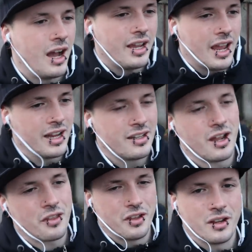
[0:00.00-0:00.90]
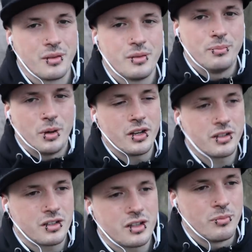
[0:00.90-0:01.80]
I ate nothing but
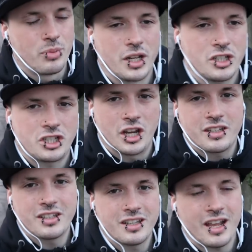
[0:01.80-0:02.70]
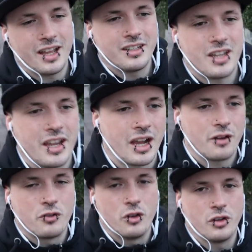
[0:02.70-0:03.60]
complete shit and
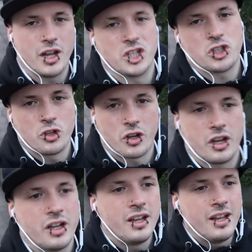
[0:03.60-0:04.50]
takeout food and sugar